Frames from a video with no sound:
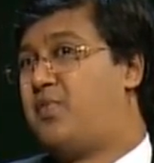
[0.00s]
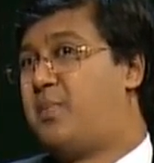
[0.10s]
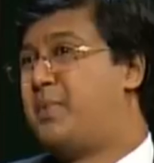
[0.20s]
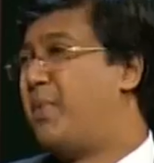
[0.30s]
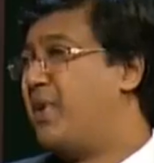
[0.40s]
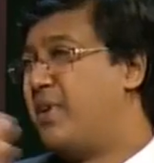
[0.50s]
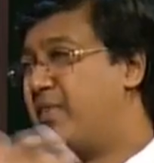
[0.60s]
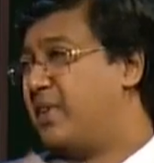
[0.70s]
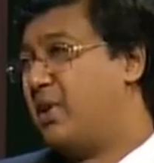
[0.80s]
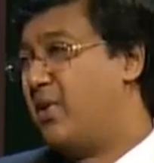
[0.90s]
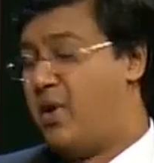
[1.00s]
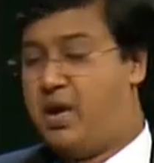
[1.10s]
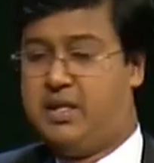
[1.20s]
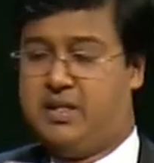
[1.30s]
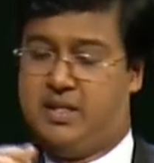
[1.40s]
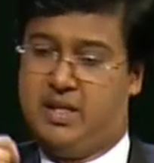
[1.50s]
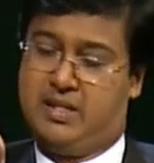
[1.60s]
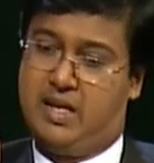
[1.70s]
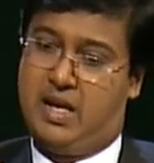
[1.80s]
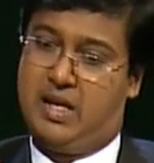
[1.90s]
from the point of view of the lawyers,
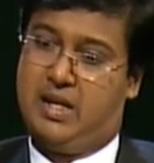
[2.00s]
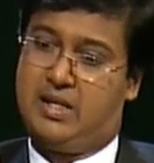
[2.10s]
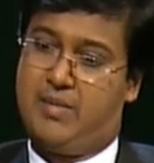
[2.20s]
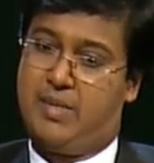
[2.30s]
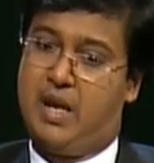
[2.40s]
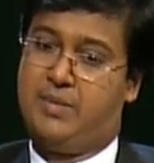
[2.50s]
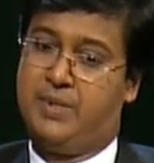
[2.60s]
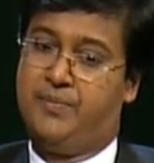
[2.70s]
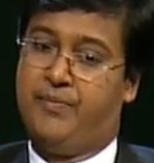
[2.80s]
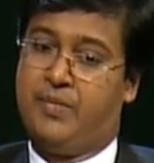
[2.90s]
Chanakya, sometimes,